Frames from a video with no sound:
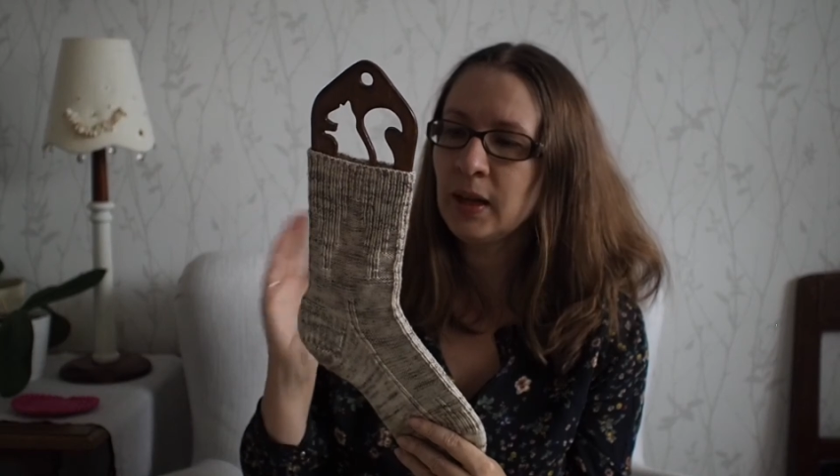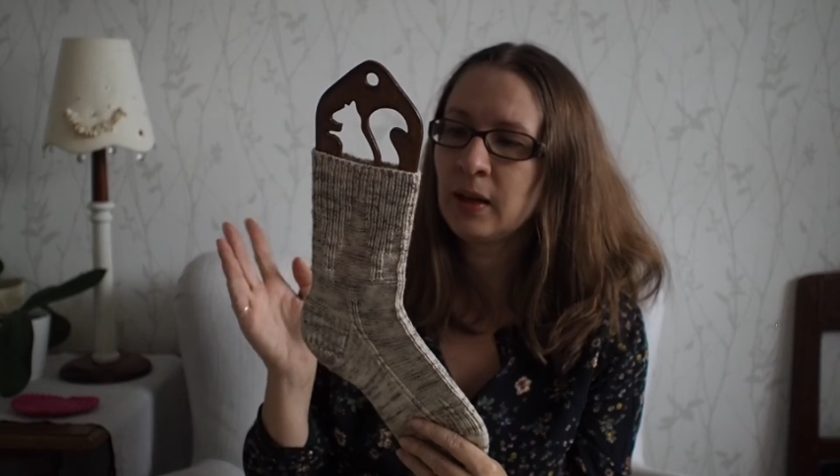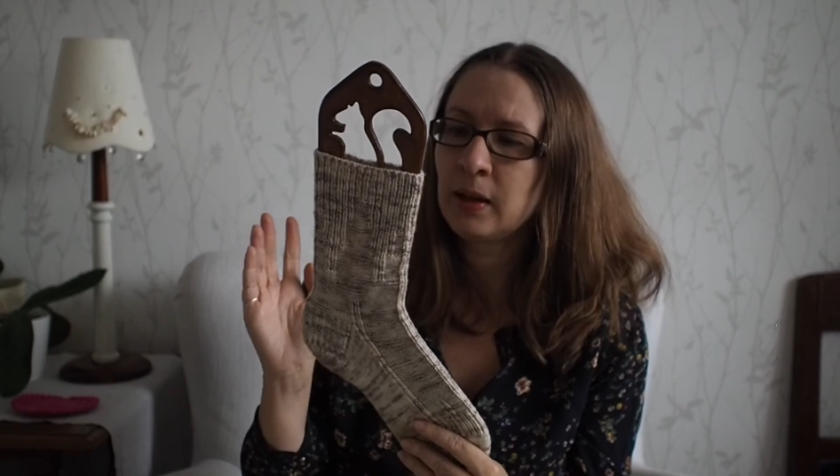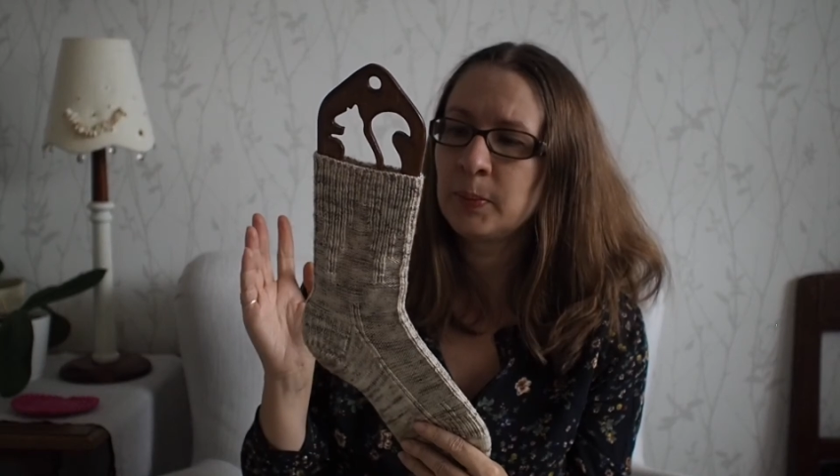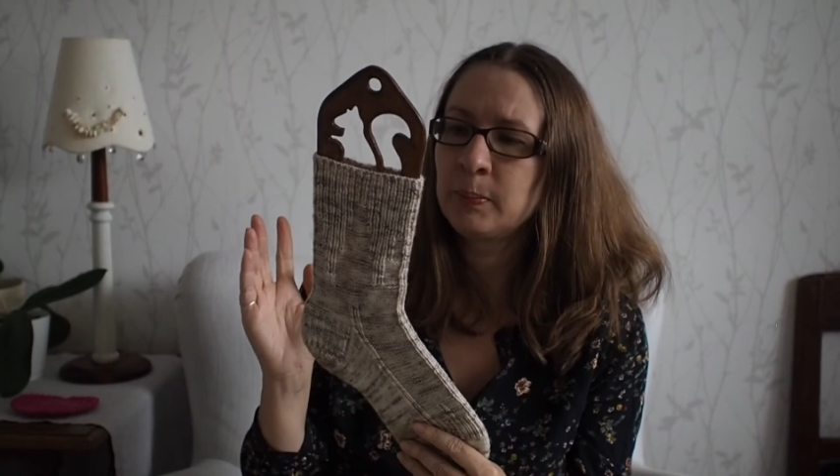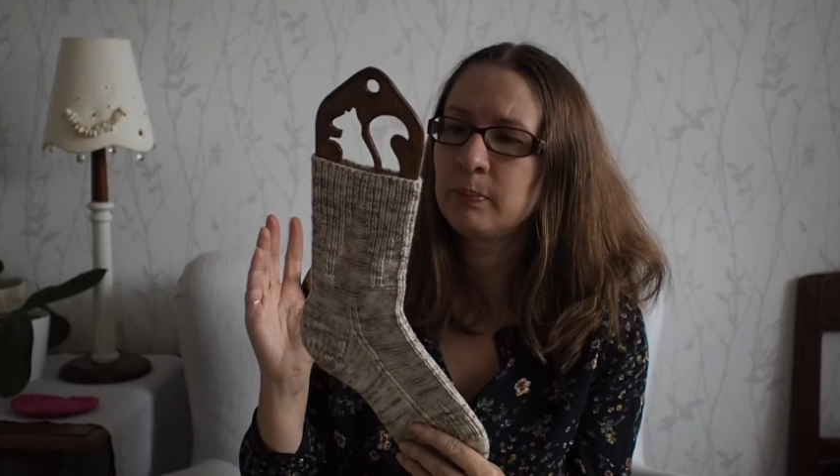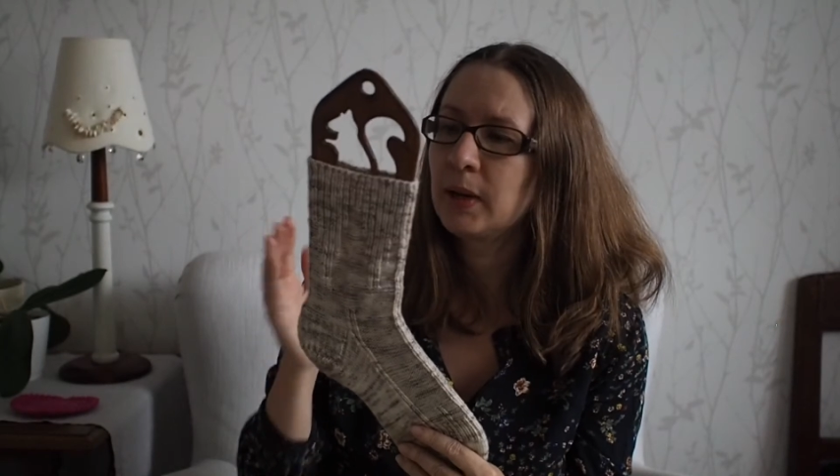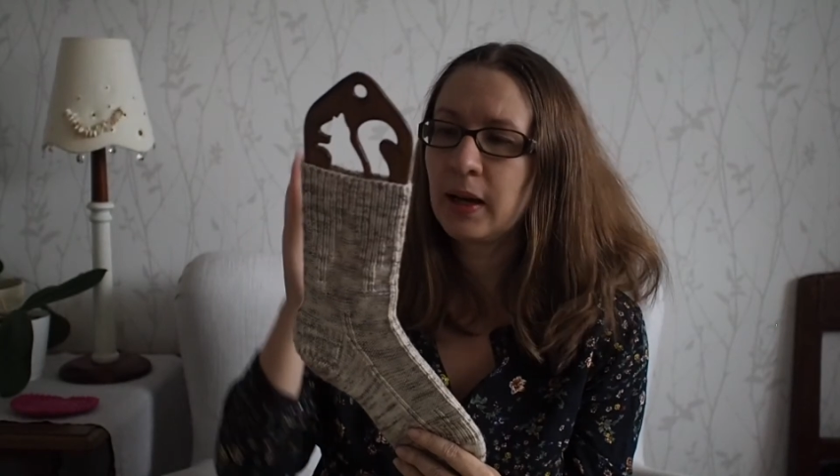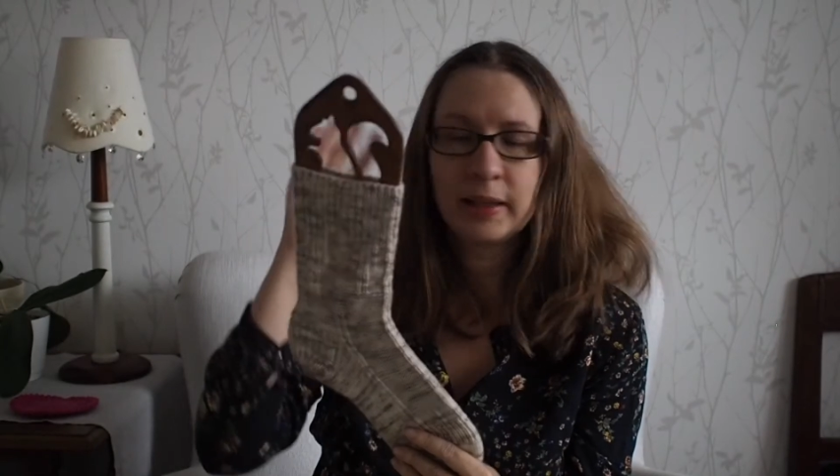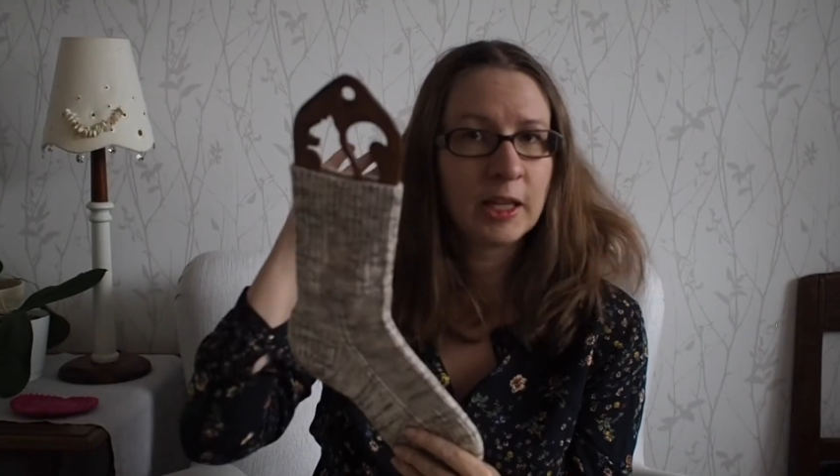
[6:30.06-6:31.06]

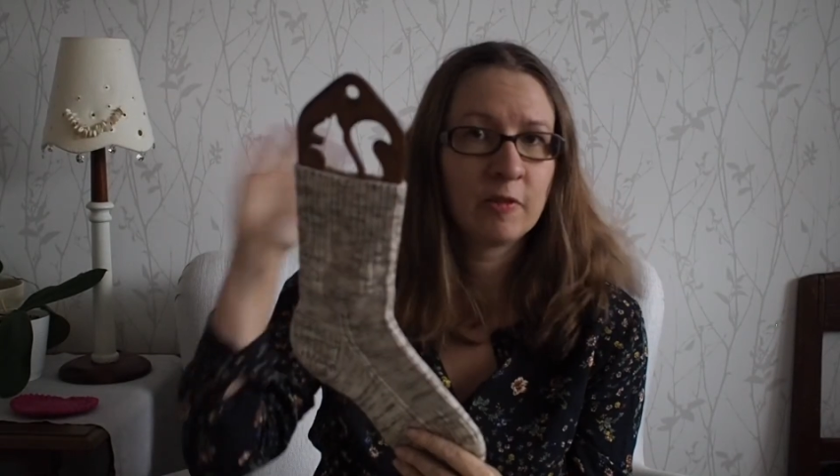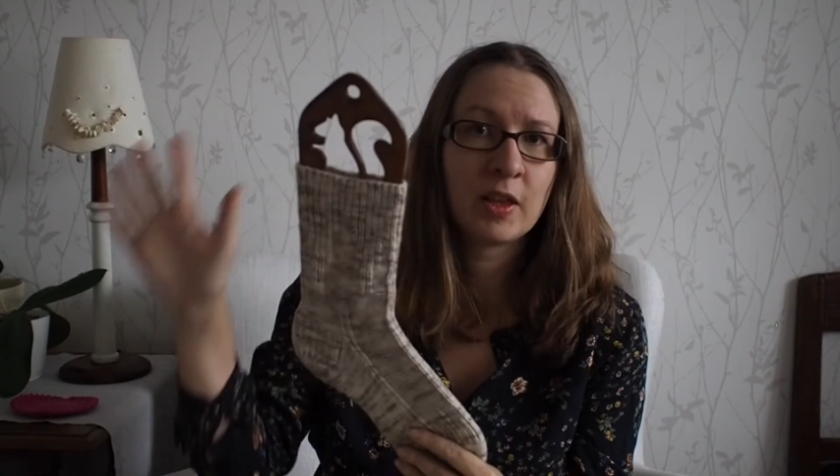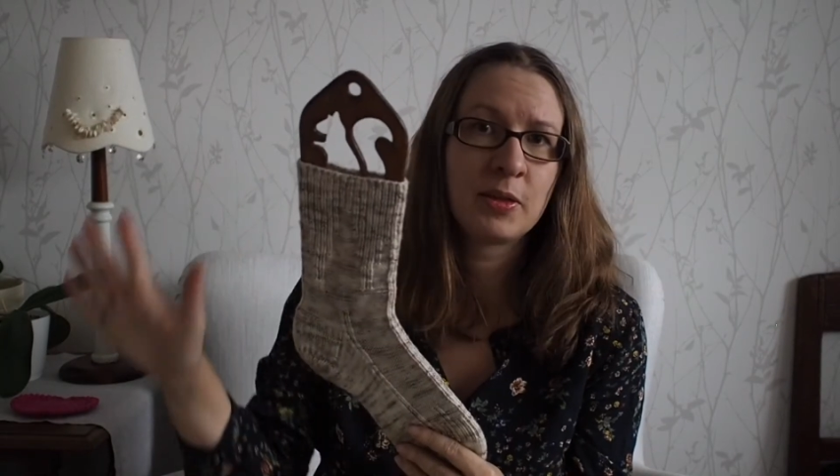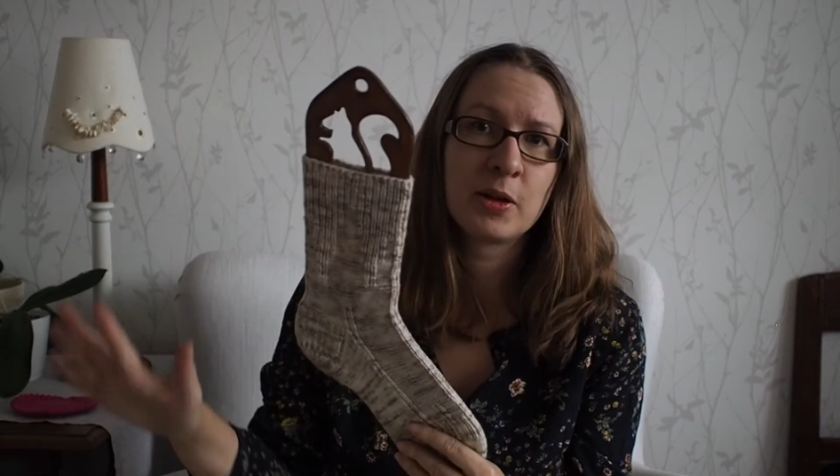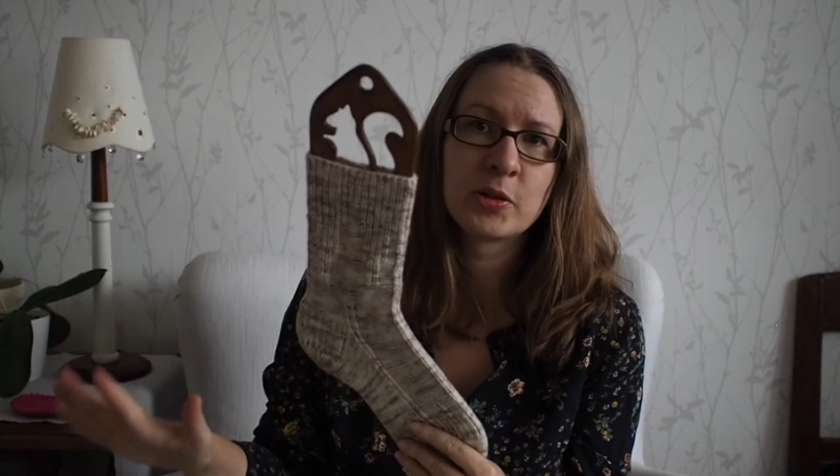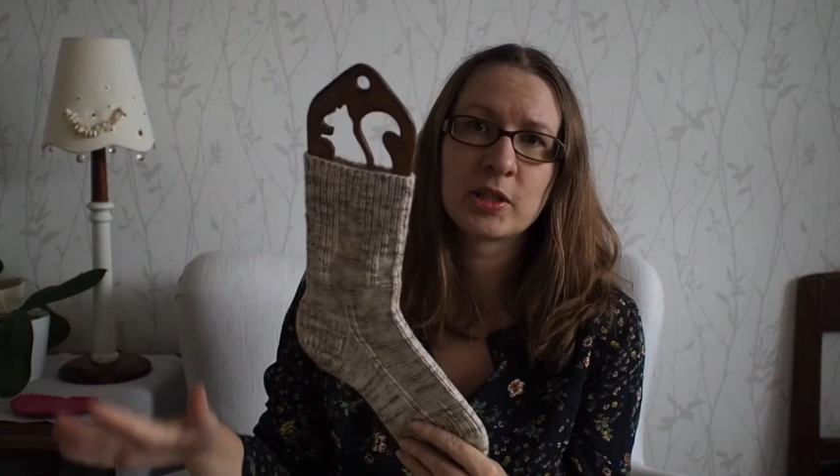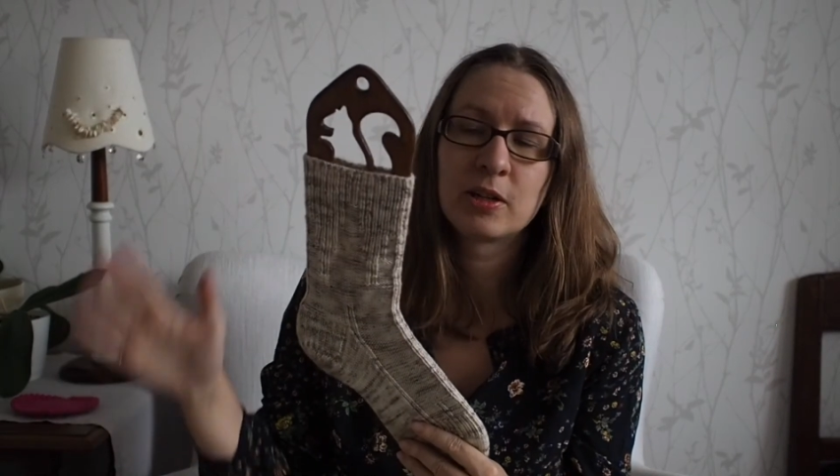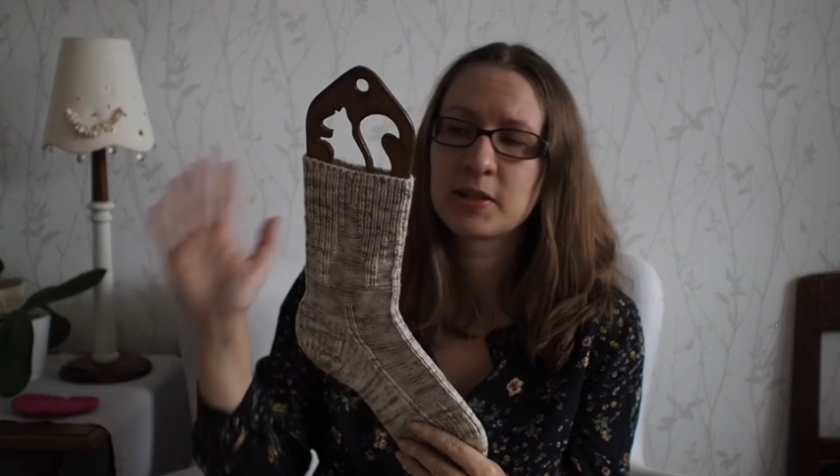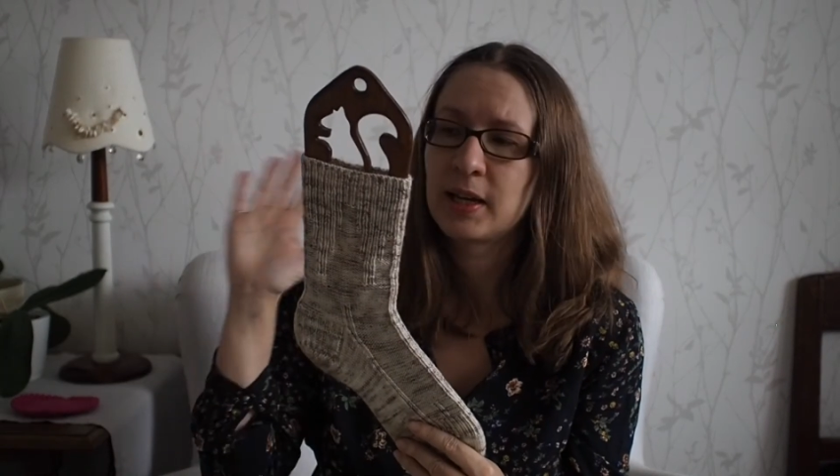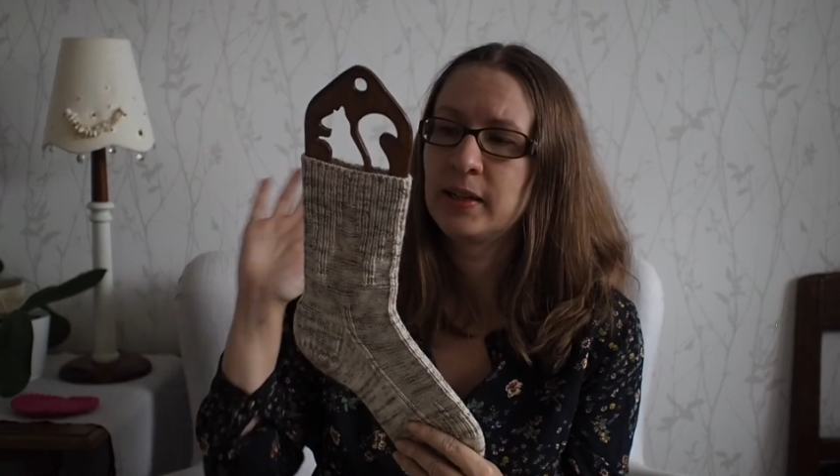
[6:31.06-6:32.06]
I gifted those socks.